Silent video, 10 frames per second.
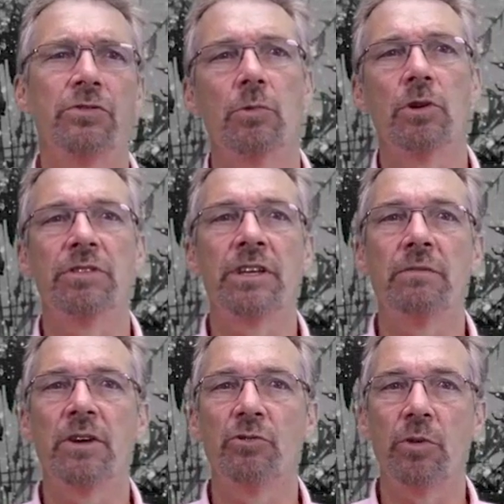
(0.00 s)
towards
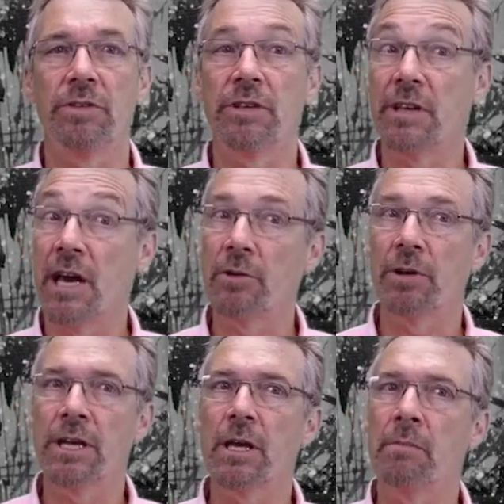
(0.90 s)
individuals with higher
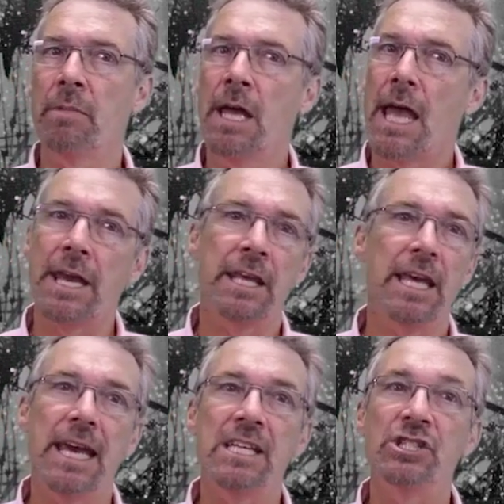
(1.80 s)
income and
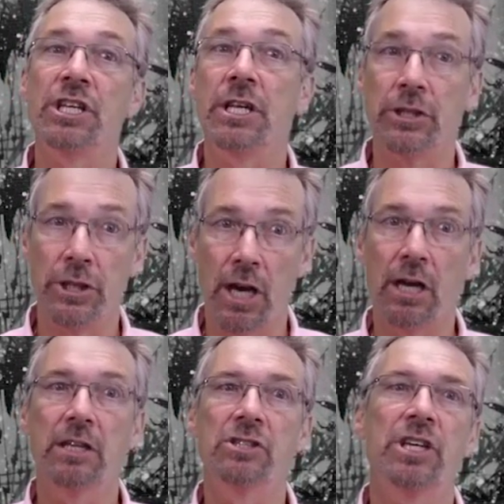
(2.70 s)
engaged in
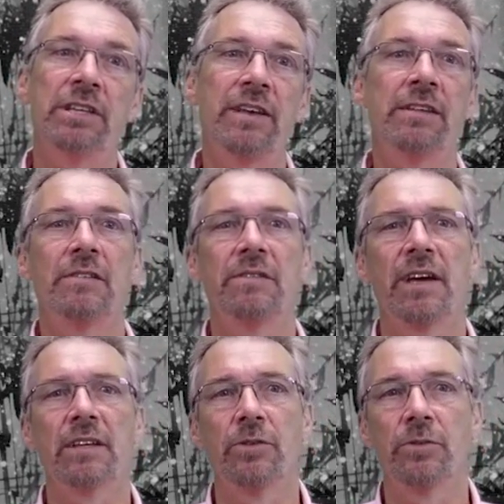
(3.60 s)
knowledge-intensive
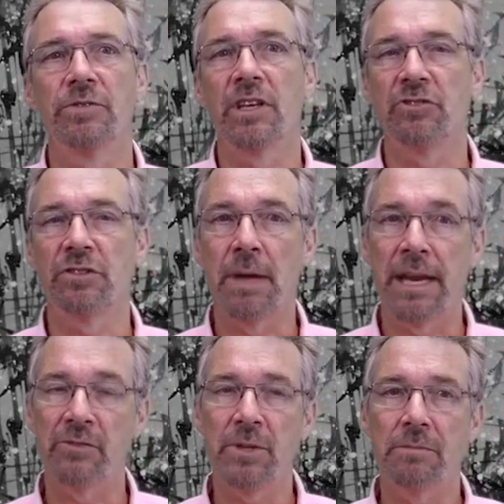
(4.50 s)
sectors such as
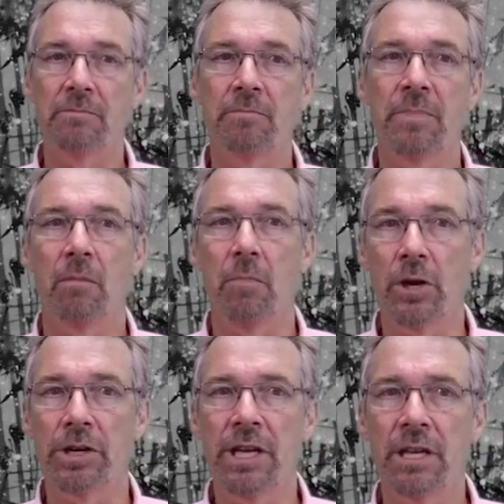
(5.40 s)
management,
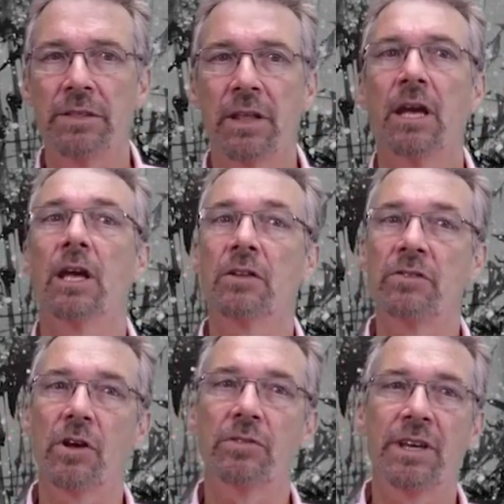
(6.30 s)
marketing,
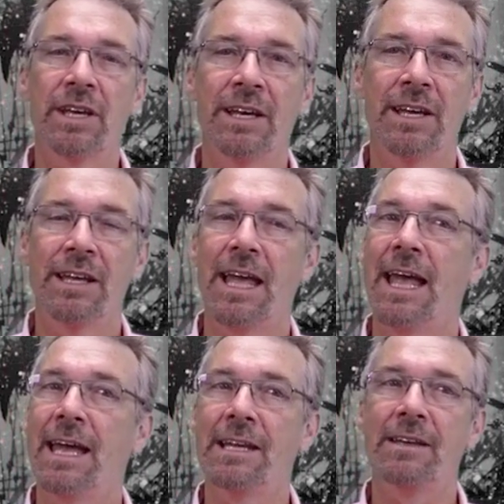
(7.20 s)
consulting,
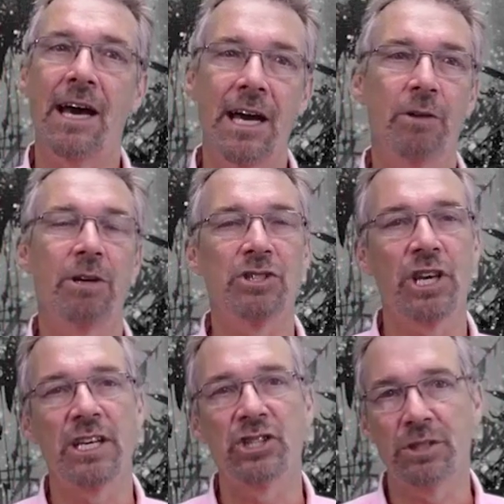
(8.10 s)
and higher
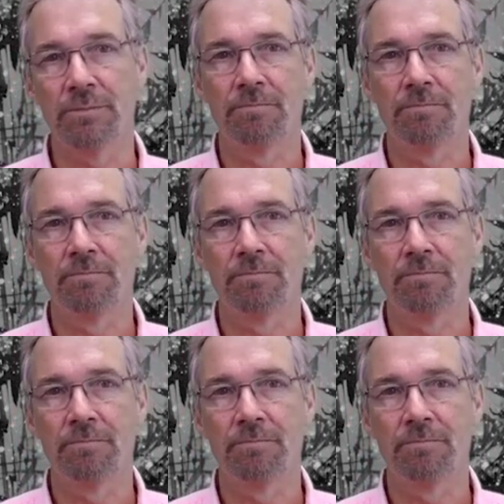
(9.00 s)
education.